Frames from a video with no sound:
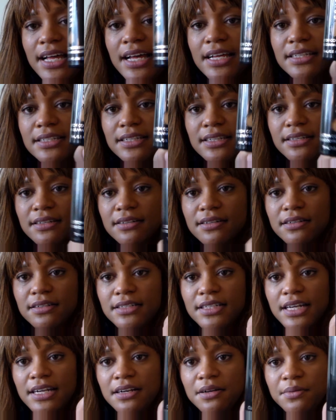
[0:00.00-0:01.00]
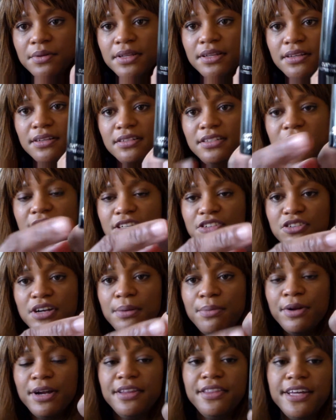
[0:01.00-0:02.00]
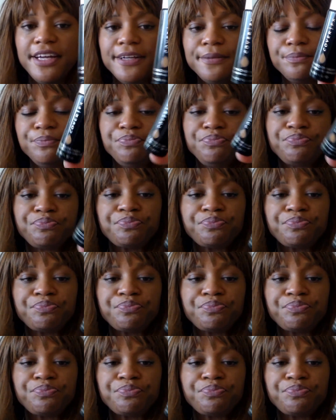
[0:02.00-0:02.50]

That's a little container with a little teardrop right there.